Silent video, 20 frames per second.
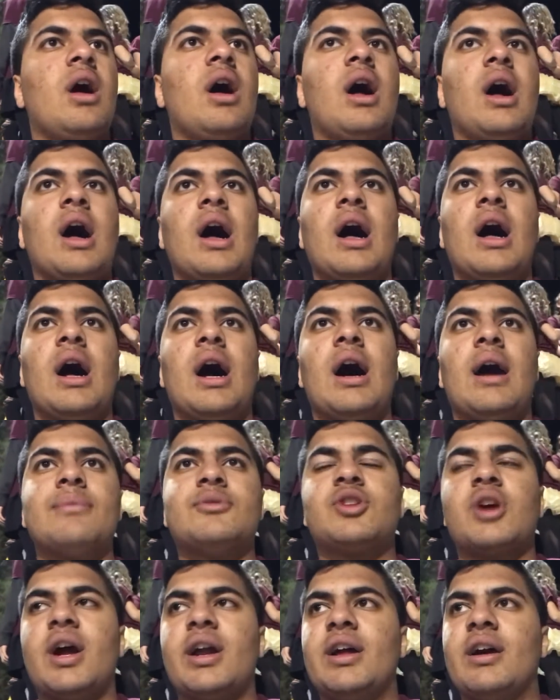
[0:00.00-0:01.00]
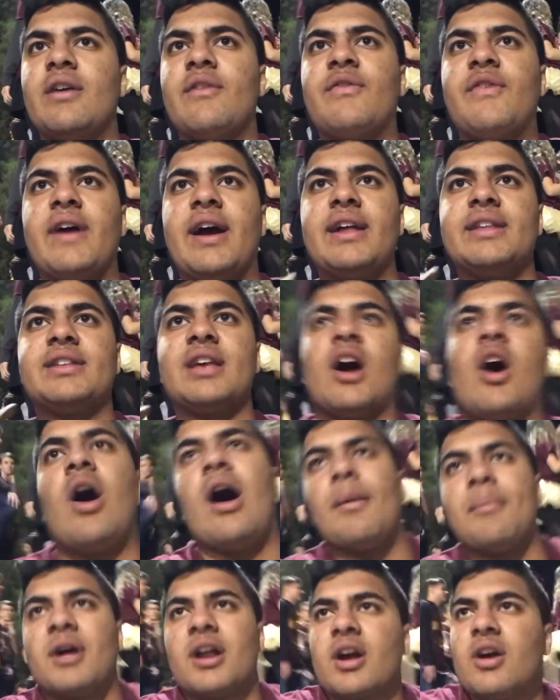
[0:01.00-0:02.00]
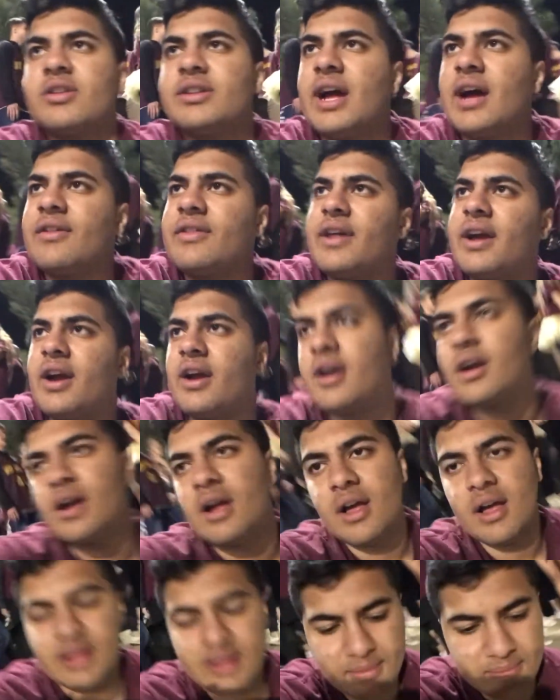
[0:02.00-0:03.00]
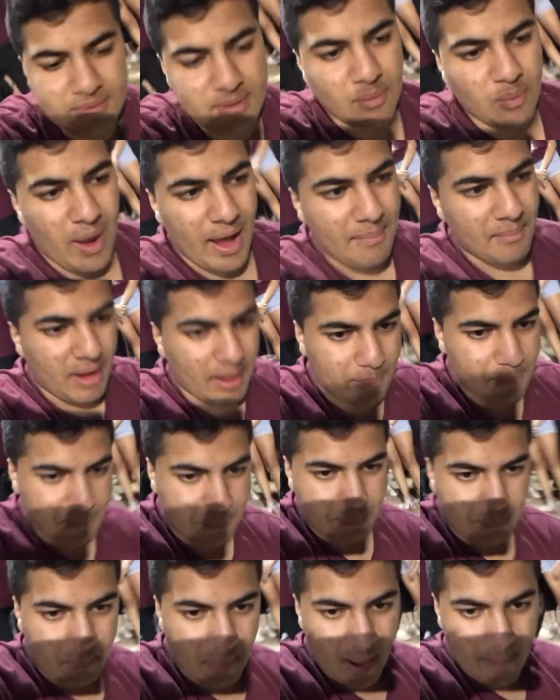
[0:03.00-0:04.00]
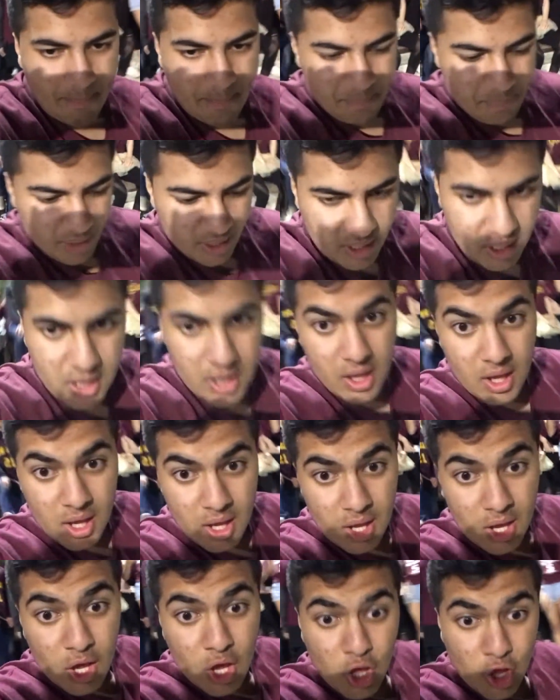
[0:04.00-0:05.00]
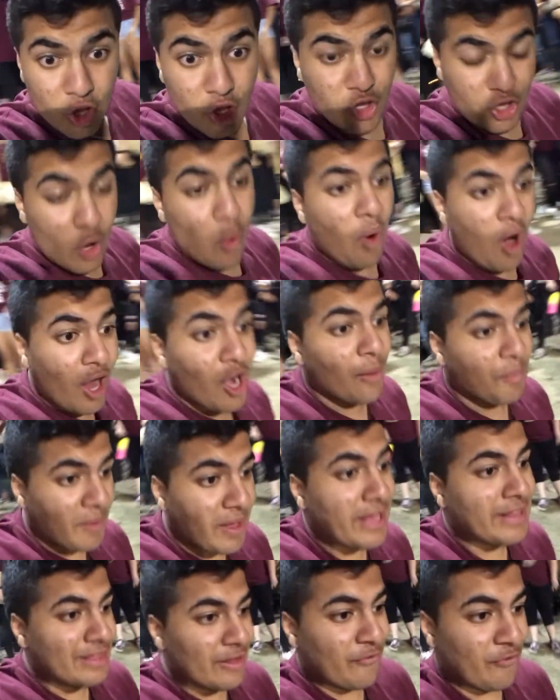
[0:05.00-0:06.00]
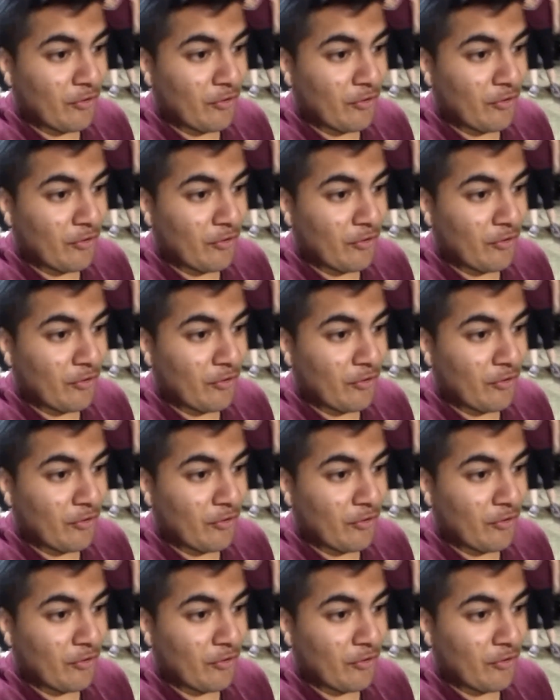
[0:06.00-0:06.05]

Uh, I'm trying to find. Oh, I'm gonna go down there. Wipe my my butt. You want to be in the